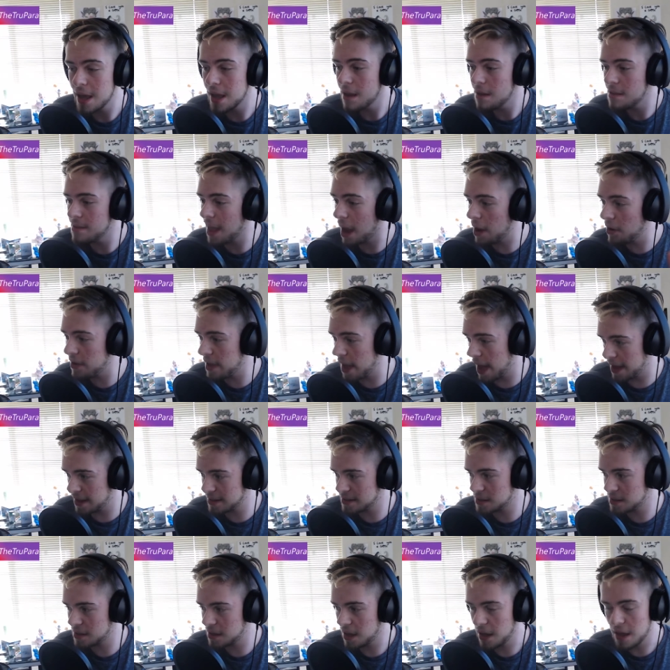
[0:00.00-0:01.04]
Now
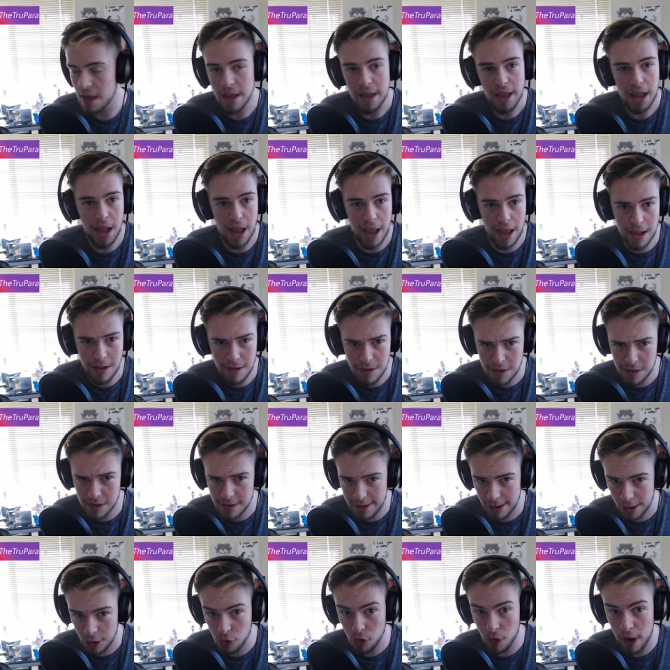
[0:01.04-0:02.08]
yes,
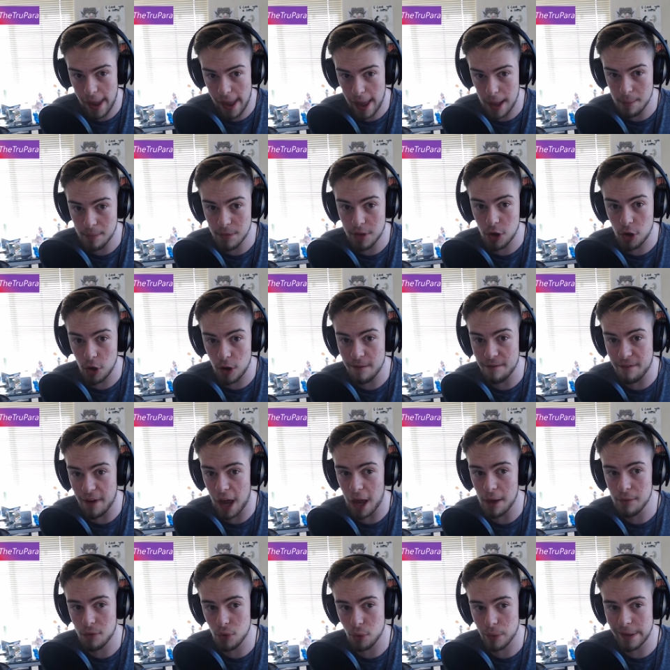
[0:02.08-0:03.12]
Instagram's Good
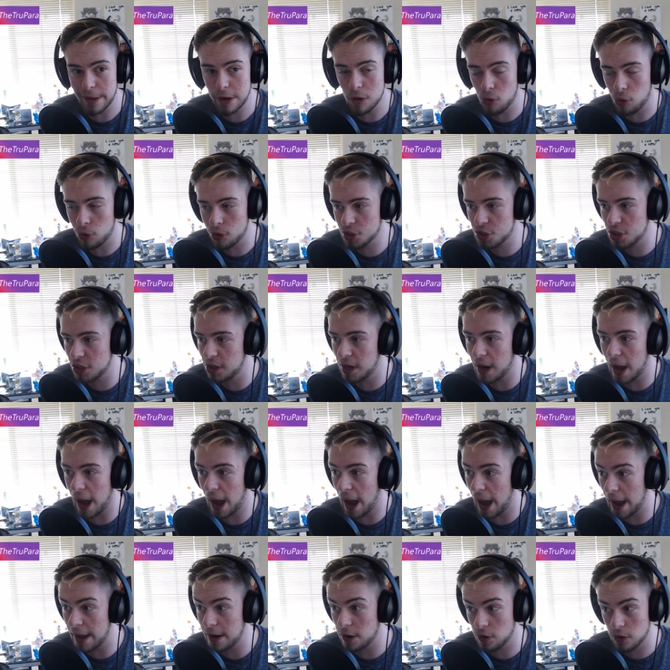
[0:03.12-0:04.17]
Vibes Only Culture,
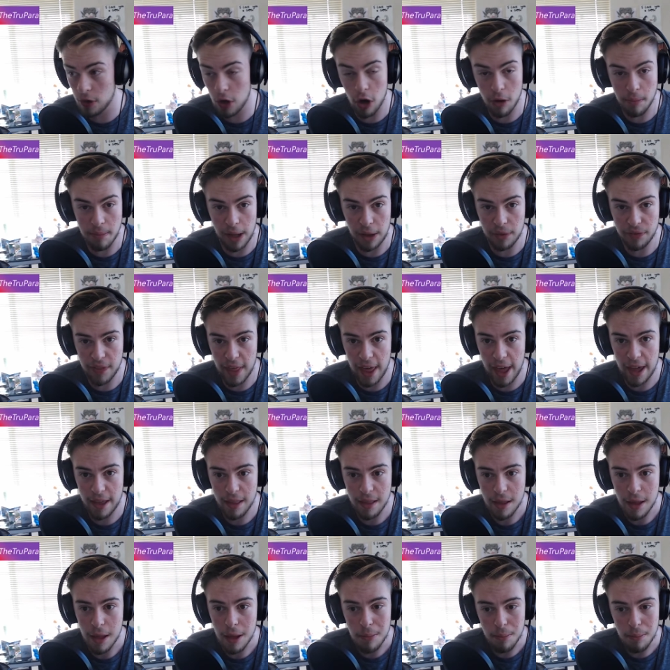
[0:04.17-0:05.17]
I don't know about that.